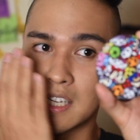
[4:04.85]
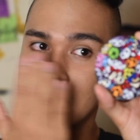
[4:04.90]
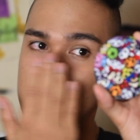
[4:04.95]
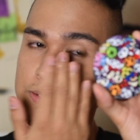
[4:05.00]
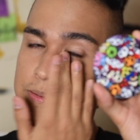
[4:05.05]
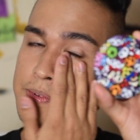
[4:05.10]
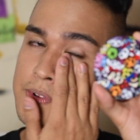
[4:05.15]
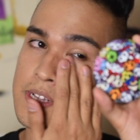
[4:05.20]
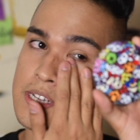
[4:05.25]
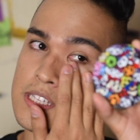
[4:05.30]
It
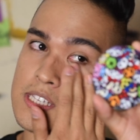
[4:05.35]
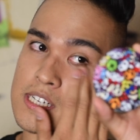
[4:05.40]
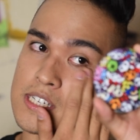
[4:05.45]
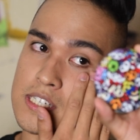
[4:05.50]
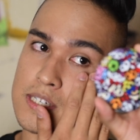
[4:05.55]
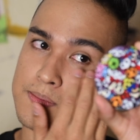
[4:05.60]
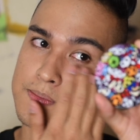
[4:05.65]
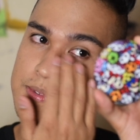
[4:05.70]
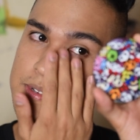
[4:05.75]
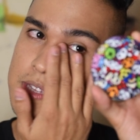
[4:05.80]
really
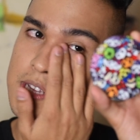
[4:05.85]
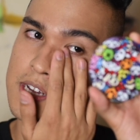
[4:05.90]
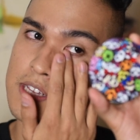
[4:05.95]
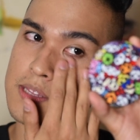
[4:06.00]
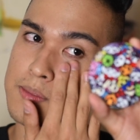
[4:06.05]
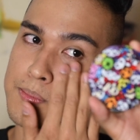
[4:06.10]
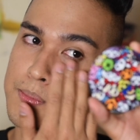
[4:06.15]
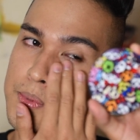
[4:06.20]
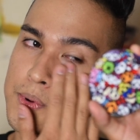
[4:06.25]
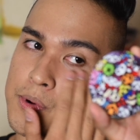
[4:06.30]
does smooth out
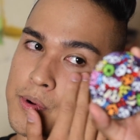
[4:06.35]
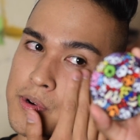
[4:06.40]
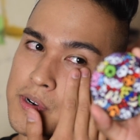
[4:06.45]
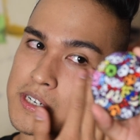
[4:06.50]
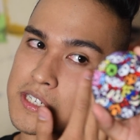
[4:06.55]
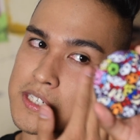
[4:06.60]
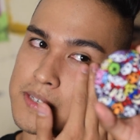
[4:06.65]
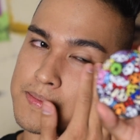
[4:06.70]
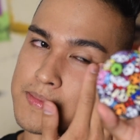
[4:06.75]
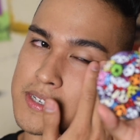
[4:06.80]
the
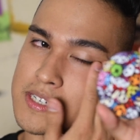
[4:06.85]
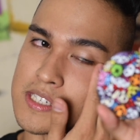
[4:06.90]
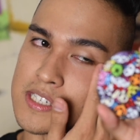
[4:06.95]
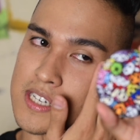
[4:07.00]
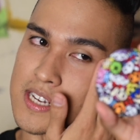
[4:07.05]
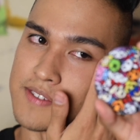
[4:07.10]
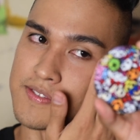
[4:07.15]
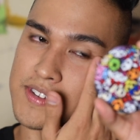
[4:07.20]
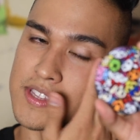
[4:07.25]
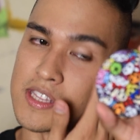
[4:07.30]
pores and makes
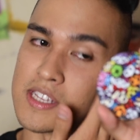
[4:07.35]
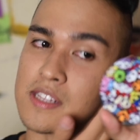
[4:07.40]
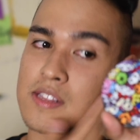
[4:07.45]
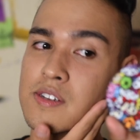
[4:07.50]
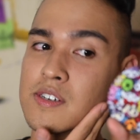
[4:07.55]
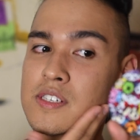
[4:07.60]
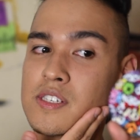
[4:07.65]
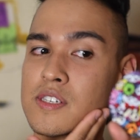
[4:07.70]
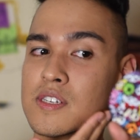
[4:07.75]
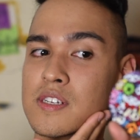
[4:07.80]
everything
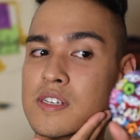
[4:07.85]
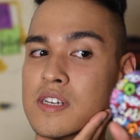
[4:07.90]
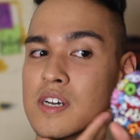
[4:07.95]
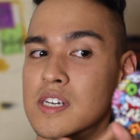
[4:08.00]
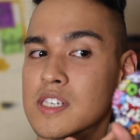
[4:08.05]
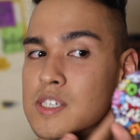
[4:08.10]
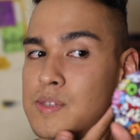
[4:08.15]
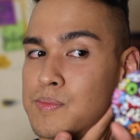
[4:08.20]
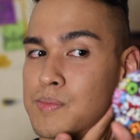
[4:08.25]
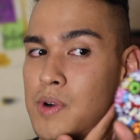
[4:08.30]
look
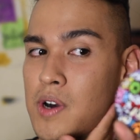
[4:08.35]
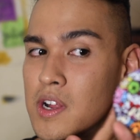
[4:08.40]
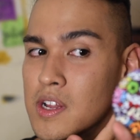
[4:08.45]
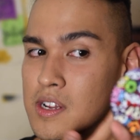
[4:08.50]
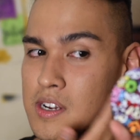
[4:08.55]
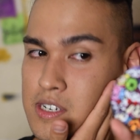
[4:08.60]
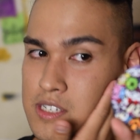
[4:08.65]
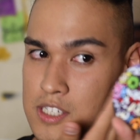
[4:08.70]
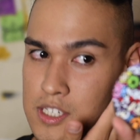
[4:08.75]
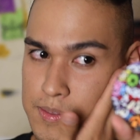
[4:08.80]

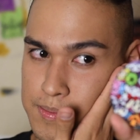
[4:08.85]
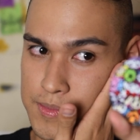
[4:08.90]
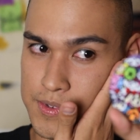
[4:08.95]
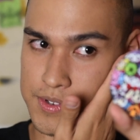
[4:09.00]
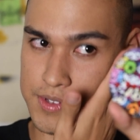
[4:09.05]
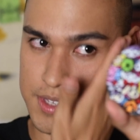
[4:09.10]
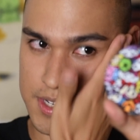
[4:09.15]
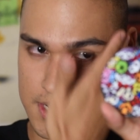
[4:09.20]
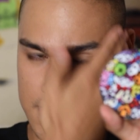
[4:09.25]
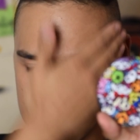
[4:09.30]
smaller and
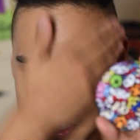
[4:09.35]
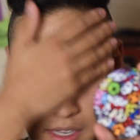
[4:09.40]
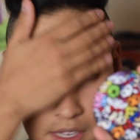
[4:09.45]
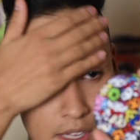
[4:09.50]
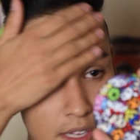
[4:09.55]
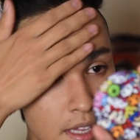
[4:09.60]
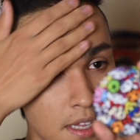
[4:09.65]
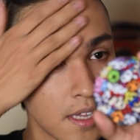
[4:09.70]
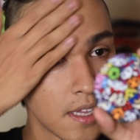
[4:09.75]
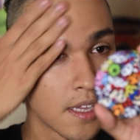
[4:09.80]
smoother.
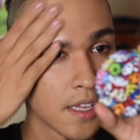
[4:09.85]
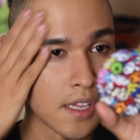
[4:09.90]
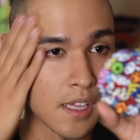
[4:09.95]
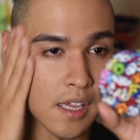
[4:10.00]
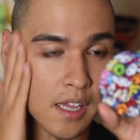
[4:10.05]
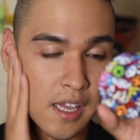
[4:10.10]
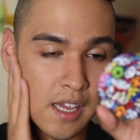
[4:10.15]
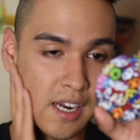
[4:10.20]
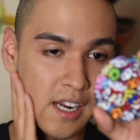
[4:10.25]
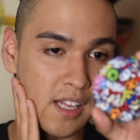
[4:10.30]

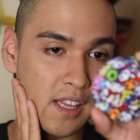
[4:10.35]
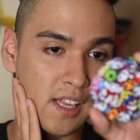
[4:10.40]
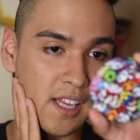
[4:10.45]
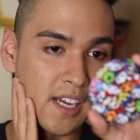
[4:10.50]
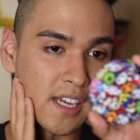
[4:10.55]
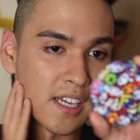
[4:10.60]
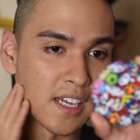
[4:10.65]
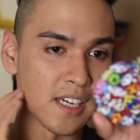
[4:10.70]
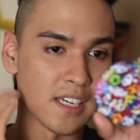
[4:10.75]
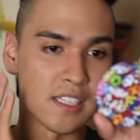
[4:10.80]
And I
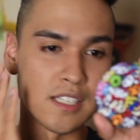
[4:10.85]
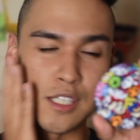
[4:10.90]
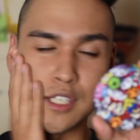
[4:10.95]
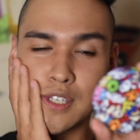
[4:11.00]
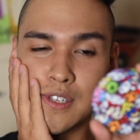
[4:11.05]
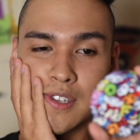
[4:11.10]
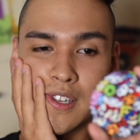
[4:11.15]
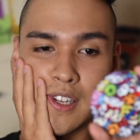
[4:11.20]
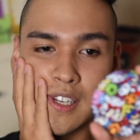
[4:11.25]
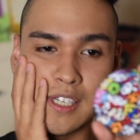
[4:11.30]
like it because
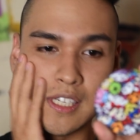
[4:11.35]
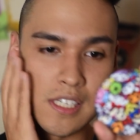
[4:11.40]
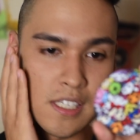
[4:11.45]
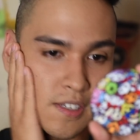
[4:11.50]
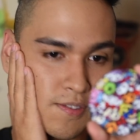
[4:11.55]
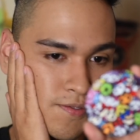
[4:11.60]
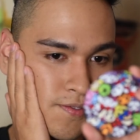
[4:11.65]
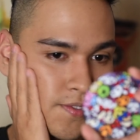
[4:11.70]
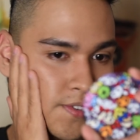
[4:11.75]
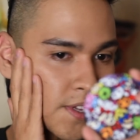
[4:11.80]
it
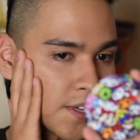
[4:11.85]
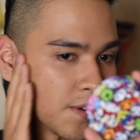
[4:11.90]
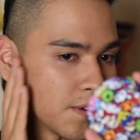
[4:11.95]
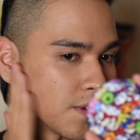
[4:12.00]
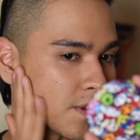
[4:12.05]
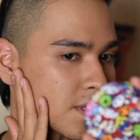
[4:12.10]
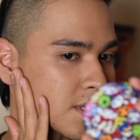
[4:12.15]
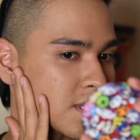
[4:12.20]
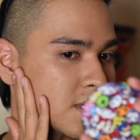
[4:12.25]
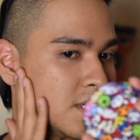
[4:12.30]
doesn't
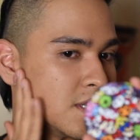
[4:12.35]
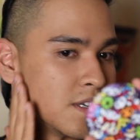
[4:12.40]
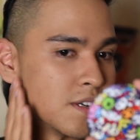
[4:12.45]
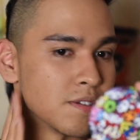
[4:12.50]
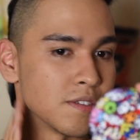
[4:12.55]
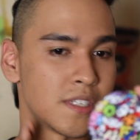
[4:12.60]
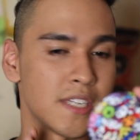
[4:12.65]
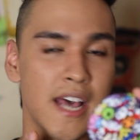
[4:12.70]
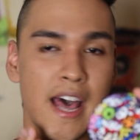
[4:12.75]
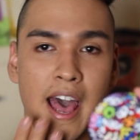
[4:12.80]
feel,
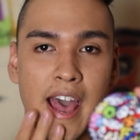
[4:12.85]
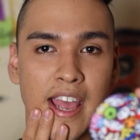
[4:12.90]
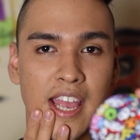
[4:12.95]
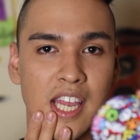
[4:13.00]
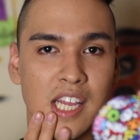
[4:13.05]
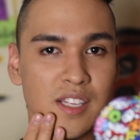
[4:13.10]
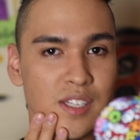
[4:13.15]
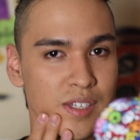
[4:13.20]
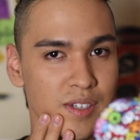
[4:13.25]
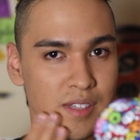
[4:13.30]

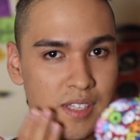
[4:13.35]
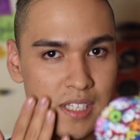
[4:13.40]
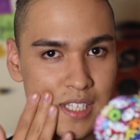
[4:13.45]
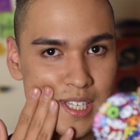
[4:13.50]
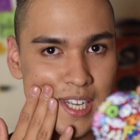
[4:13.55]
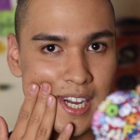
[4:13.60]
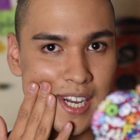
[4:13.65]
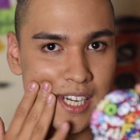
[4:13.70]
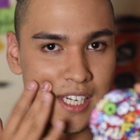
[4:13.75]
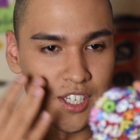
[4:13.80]
tacky to the
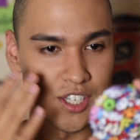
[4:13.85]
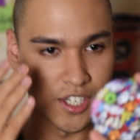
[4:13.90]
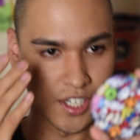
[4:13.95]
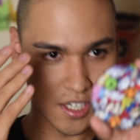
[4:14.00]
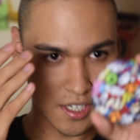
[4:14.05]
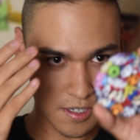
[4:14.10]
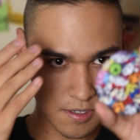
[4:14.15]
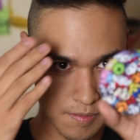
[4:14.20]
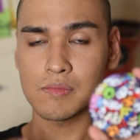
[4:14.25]
touch.